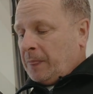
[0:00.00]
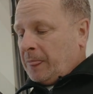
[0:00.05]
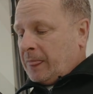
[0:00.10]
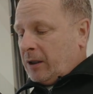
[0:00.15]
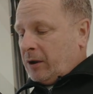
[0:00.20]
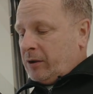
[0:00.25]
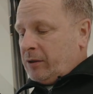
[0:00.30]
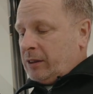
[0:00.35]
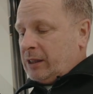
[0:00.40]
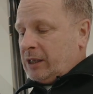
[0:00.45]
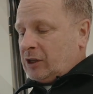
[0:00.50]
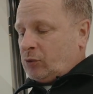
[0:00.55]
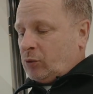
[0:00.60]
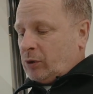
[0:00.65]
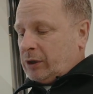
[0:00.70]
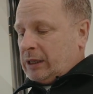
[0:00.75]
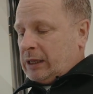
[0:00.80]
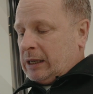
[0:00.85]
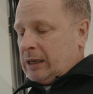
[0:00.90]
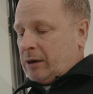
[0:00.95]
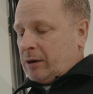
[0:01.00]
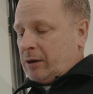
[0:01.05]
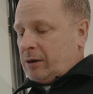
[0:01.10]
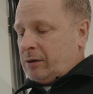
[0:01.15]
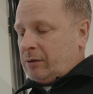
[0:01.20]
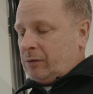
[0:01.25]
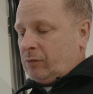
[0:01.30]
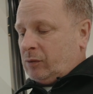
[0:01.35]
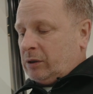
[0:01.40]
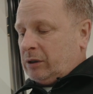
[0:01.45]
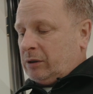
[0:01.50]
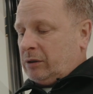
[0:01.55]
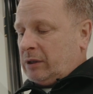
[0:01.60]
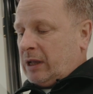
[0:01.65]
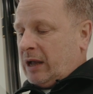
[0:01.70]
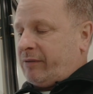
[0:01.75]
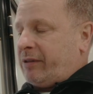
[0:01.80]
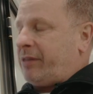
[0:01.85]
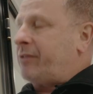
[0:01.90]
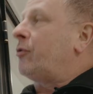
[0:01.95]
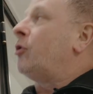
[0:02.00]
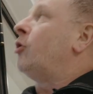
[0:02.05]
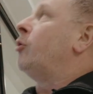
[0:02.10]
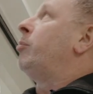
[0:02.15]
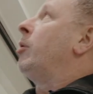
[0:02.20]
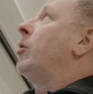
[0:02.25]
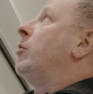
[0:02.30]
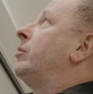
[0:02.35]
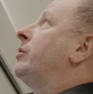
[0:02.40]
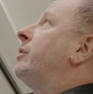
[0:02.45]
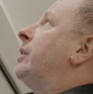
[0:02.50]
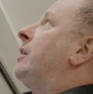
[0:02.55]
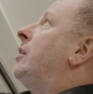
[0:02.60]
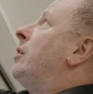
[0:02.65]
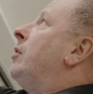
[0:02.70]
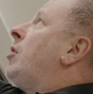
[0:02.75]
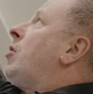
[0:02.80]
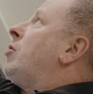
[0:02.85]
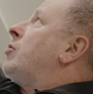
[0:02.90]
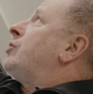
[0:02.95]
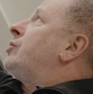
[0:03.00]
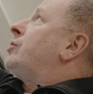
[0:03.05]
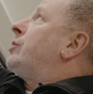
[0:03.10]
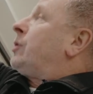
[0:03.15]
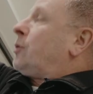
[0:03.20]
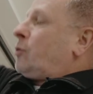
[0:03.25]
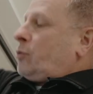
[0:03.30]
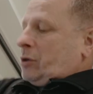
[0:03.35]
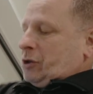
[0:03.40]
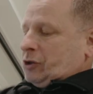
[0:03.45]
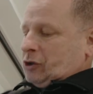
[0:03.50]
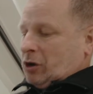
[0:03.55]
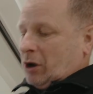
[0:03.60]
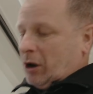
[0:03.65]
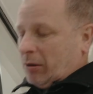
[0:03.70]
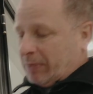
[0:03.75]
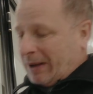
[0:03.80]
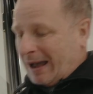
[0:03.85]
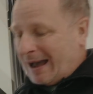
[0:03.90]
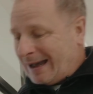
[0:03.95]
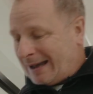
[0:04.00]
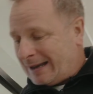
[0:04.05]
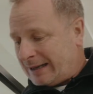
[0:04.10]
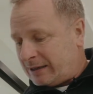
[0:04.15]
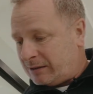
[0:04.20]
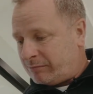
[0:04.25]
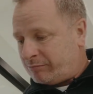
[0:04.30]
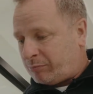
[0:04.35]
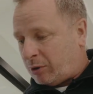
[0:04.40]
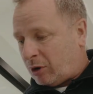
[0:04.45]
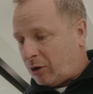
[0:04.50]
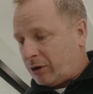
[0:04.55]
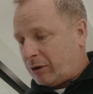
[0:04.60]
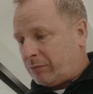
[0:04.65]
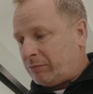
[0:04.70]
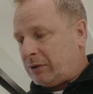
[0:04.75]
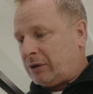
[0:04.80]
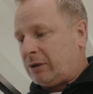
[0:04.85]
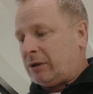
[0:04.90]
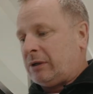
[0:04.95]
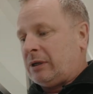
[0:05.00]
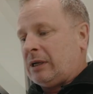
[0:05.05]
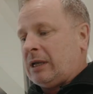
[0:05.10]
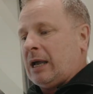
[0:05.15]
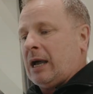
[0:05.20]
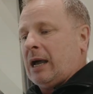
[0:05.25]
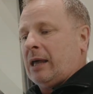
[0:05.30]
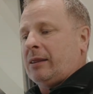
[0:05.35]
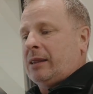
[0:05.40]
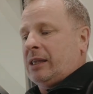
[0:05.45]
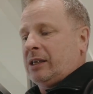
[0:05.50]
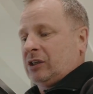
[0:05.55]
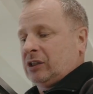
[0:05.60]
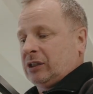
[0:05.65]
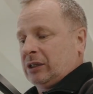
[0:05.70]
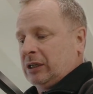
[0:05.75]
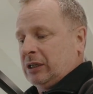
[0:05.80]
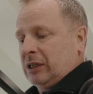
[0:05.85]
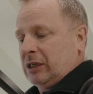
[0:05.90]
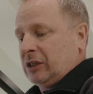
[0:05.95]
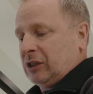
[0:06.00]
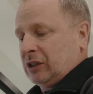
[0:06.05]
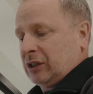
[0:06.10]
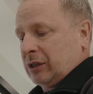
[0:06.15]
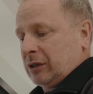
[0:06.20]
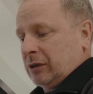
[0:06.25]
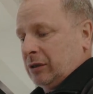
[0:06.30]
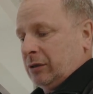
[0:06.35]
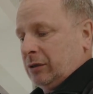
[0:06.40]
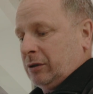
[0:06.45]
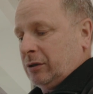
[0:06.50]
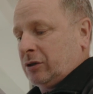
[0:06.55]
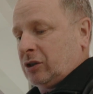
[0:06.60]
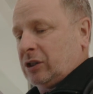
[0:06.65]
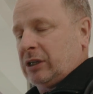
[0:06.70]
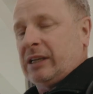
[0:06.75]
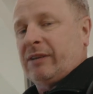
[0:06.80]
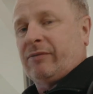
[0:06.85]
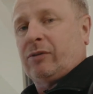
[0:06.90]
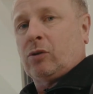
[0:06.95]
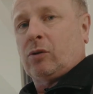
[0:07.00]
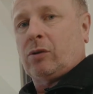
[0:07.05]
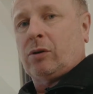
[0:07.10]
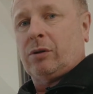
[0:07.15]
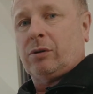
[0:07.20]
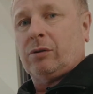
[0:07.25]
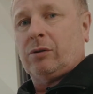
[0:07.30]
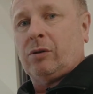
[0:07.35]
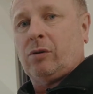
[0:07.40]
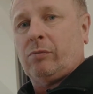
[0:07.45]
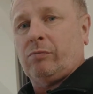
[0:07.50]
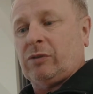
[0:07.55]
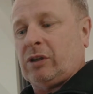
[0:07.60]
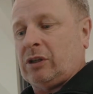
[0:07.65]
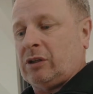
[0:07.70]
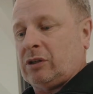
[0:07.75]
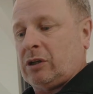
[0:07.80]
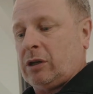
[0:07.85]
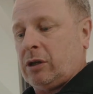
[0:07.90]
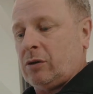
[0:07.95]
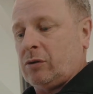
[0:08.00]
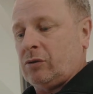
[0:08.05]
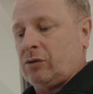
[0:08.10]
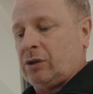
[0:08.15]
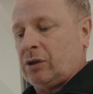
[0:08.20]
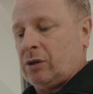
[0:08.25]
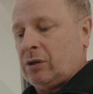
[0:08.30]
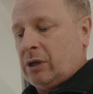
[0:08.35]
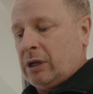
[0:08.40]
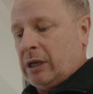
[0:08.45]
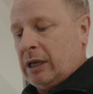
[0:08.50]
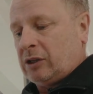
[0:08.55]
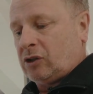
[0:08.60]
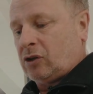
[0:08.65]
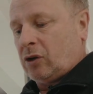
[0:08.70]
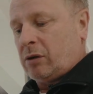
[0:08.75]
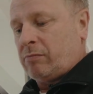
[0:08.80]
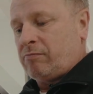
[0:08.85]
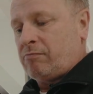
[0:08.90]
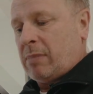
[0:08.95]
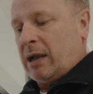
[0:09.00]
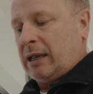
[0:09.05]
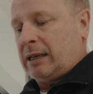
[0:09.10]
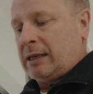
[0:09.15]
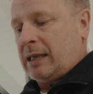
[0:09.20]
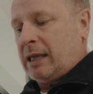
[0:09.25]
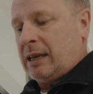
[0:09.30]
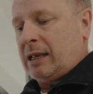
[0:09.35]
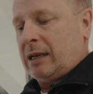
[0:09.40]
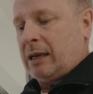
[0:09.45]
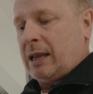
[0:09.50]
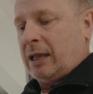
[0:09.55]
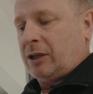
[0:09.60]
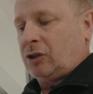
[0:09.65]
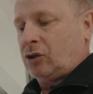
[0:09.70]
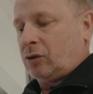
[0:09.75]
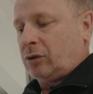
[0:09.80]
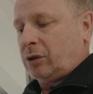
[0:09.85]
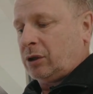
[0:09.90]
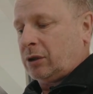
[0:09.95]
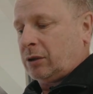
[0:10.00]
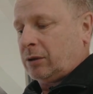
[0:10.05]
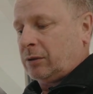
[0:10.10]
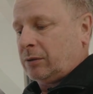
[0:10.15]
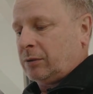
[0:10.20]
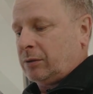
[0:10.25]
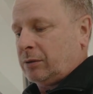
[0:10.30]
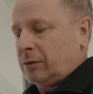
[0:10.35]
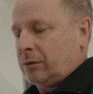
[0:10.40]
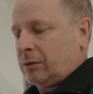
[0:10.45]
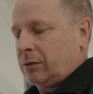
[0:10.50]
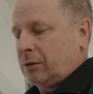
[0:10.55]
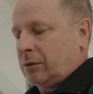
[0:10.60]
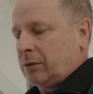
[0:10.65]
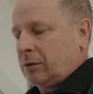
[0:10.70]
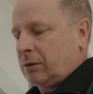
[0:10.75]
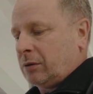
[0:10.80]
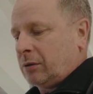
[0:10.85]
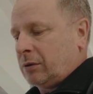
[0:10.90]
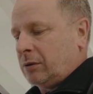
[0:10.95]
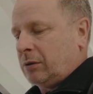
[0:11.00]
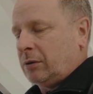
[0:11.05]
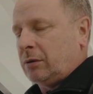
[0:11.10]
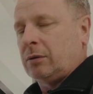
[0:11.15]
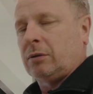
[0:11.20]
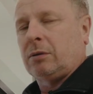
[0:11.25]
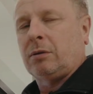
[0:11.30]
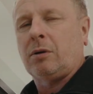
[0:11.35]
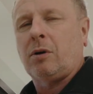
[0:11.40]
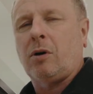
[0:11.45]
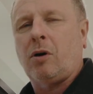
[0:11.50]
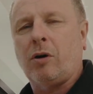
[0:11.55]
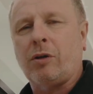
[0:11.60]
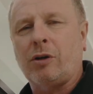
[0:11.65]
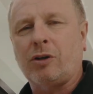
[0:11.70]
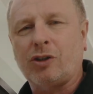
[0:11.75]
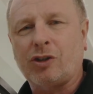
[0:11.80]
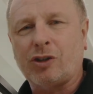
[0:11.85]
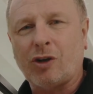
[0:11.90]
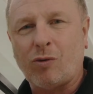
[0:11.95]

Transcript: Now this one here will have a throw bolt that locks the door top and bottom, and this is your sleeve door, open and close. It's got a magnetic latch on it. Oh, they're so